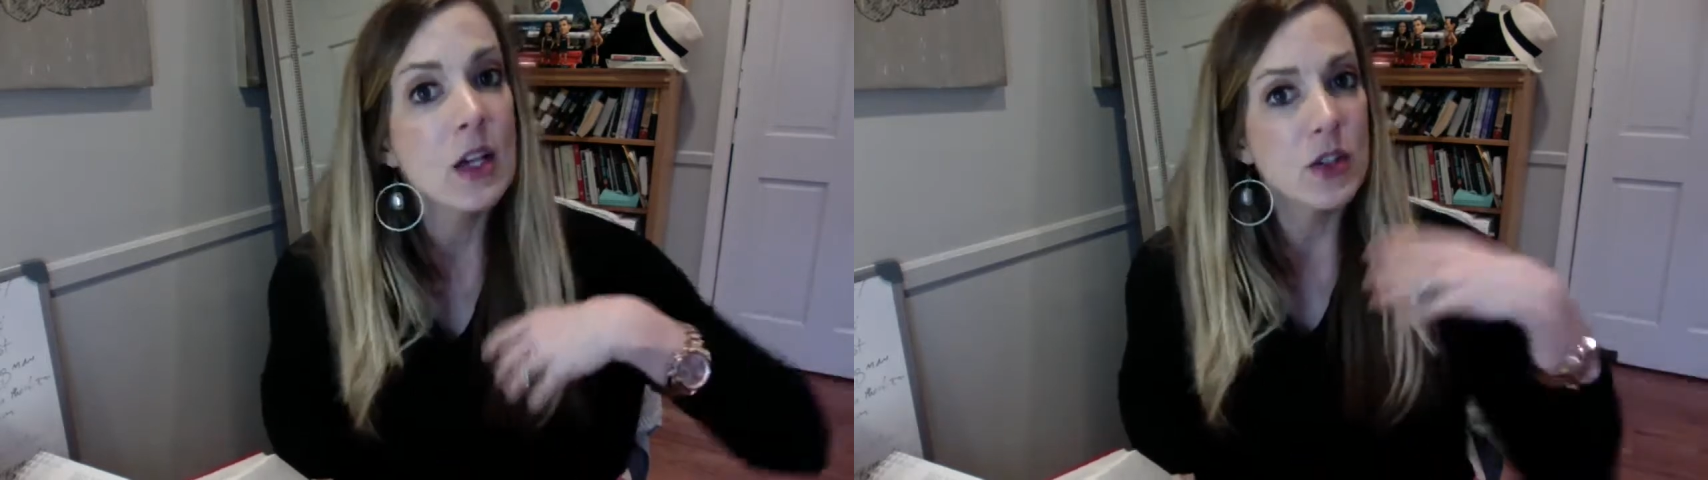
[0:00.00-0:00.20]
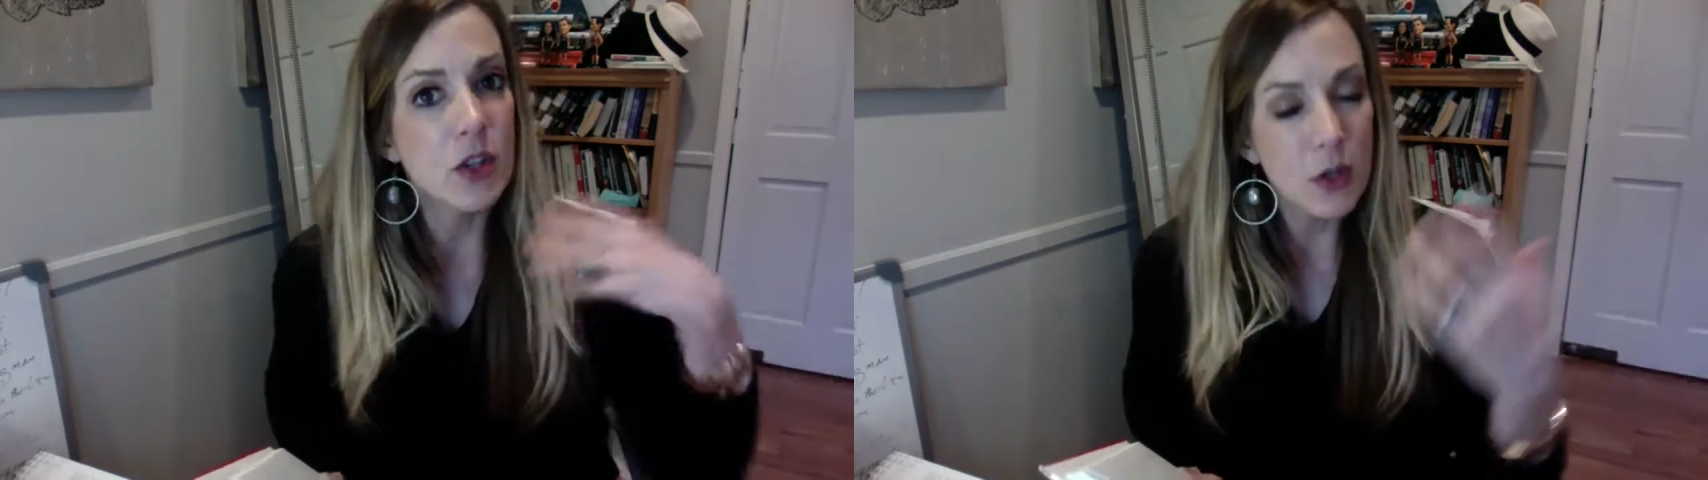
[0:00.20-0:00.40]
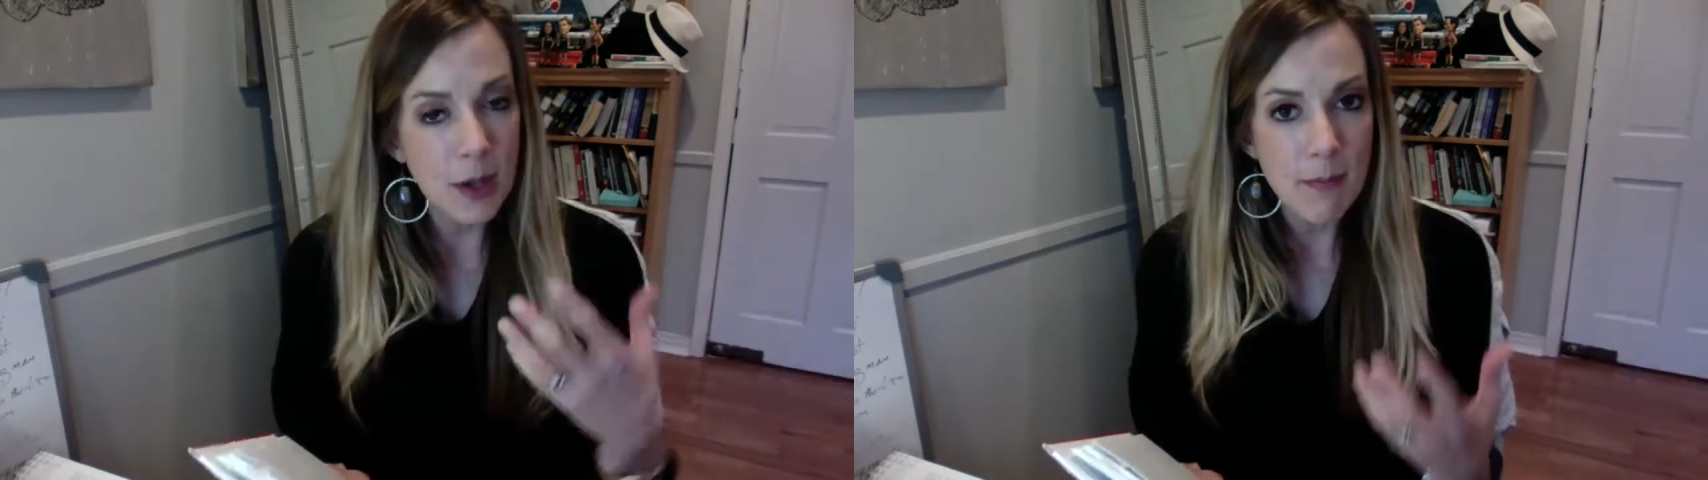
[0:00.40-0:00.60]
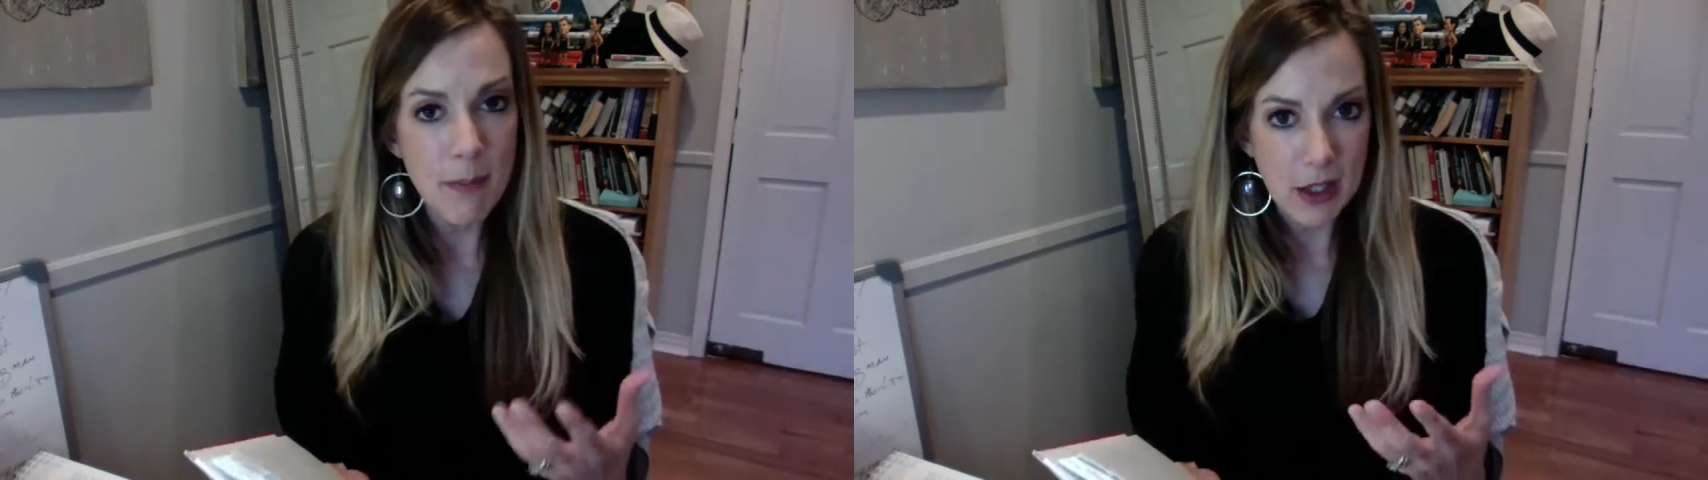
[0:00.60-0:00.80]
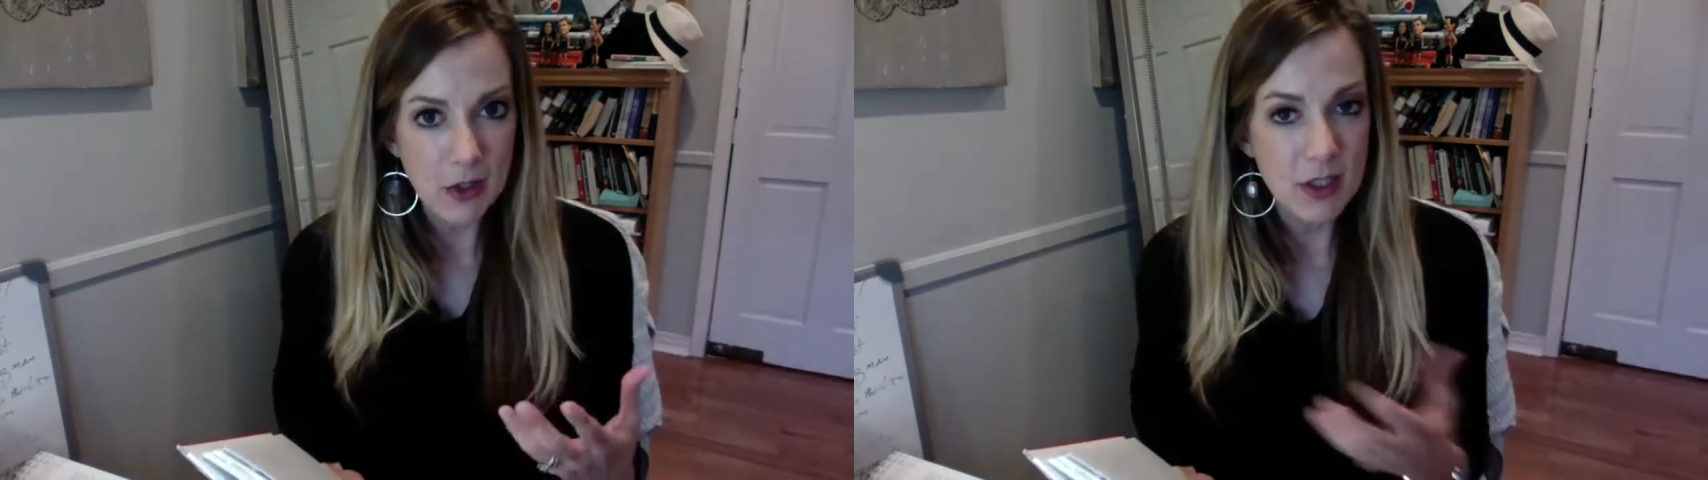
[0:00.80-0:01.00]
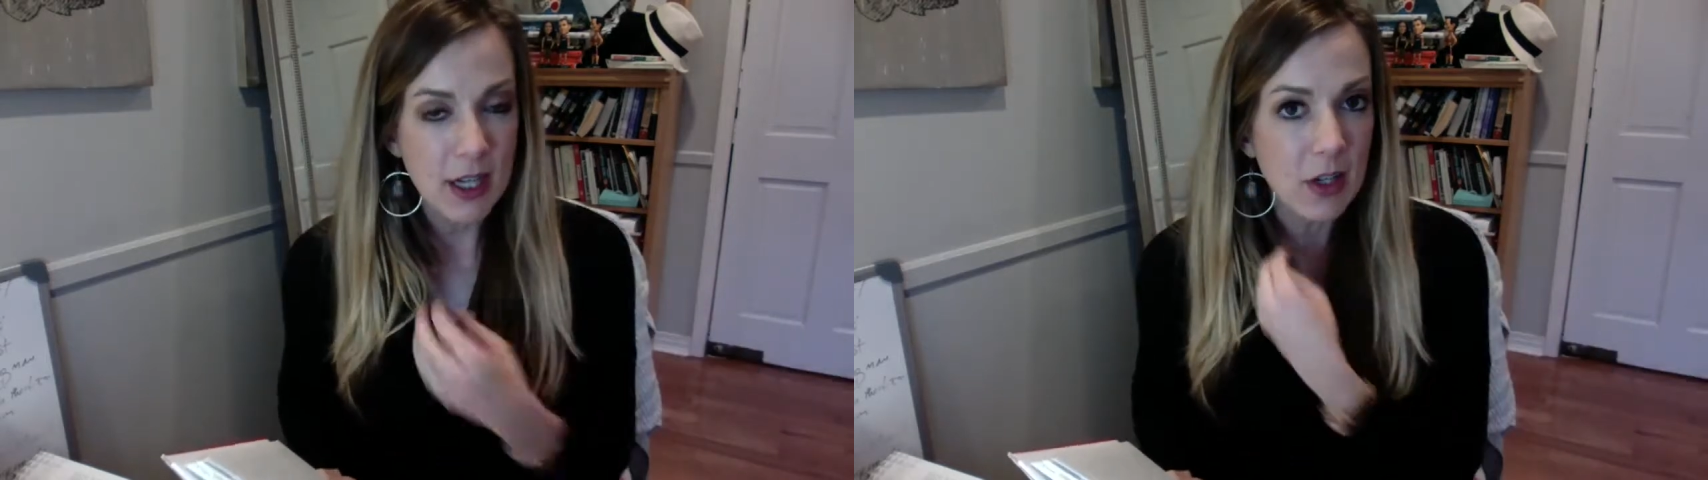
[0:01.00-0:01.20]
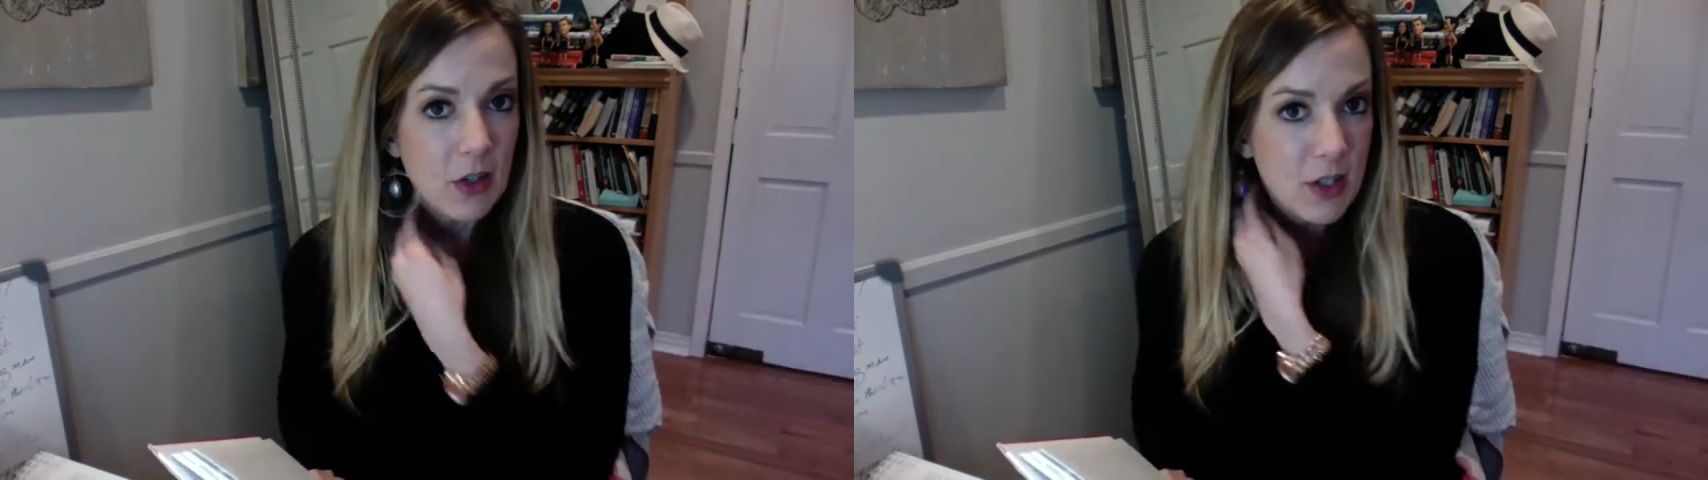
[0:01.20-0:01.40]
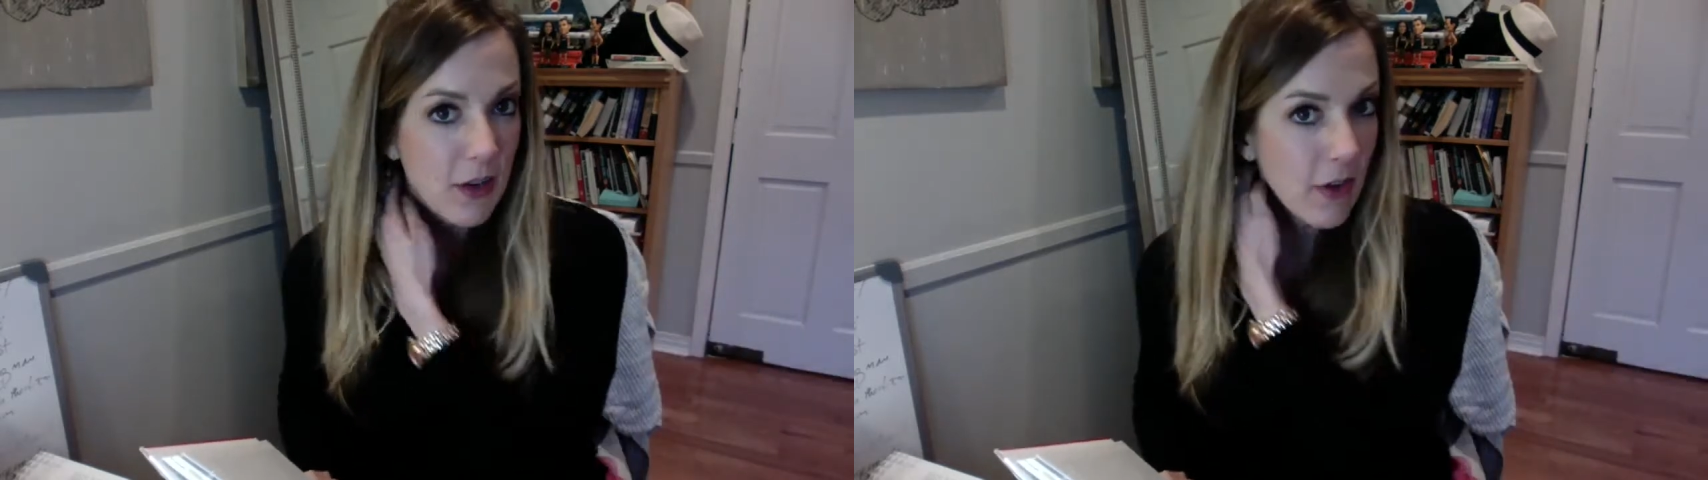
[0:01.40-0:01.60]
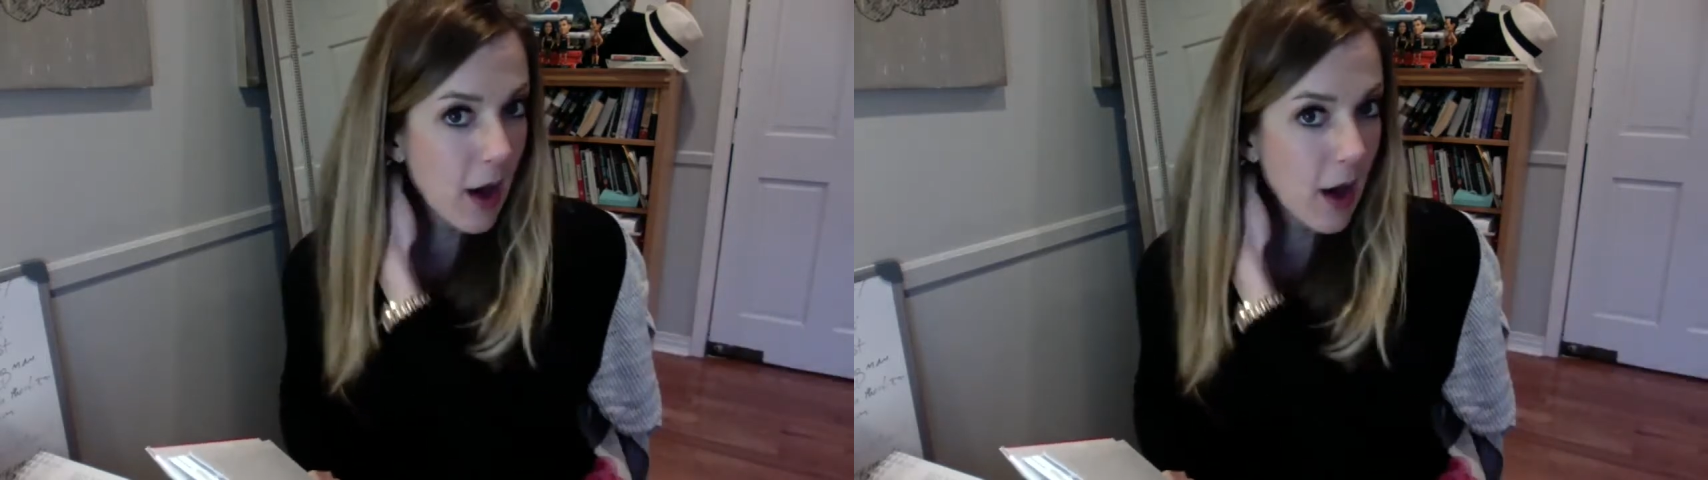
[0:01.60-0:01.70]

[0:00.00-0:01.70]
so you can better set yourself